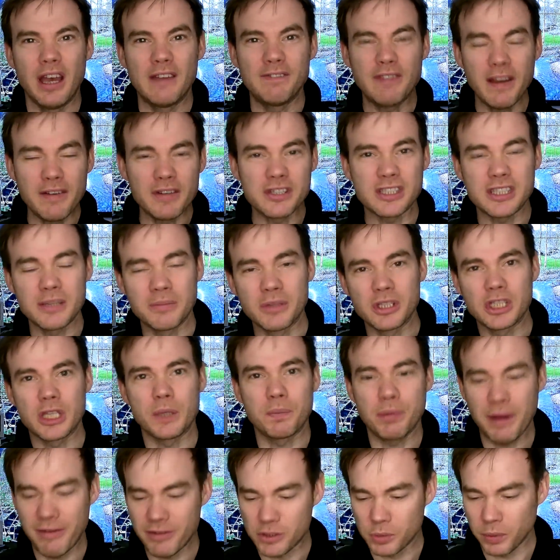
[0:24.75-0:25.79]
Very similar to the
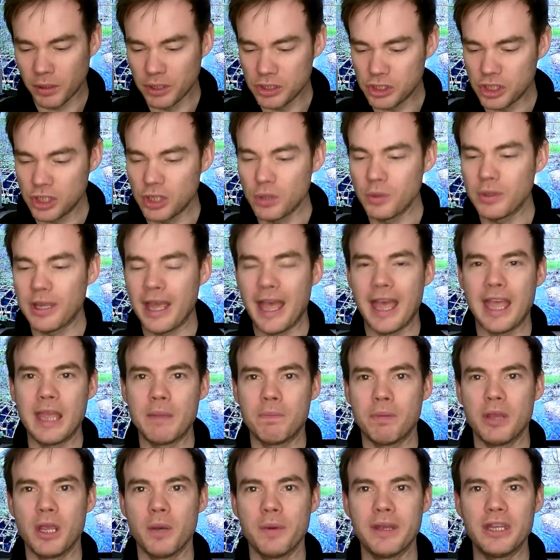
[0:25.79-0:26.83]
previous ones, you do get a
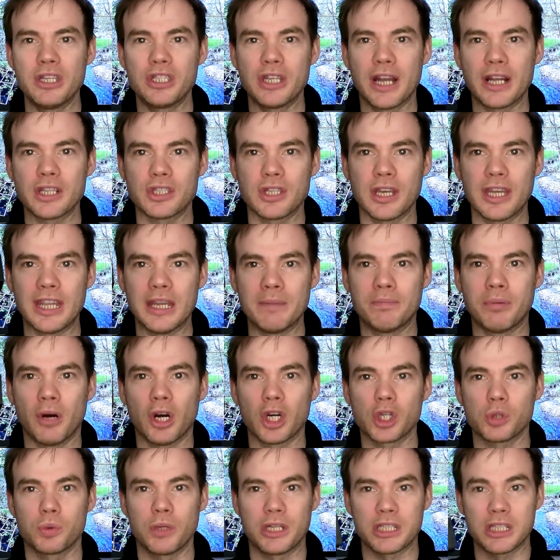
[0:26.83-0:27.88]
PoE injector in the
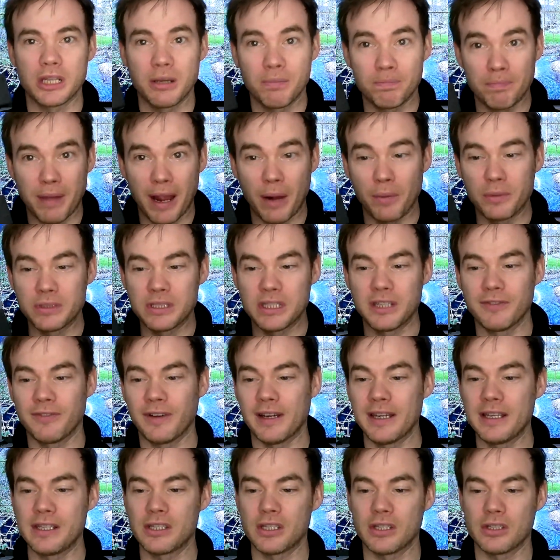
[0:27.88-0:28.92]
box which powers the
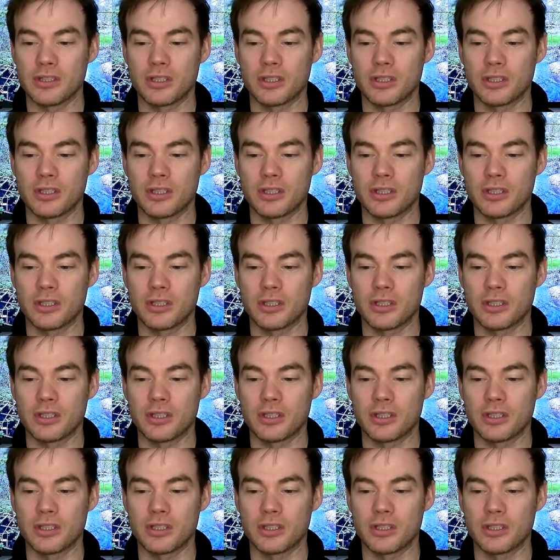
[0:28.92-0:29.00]
device.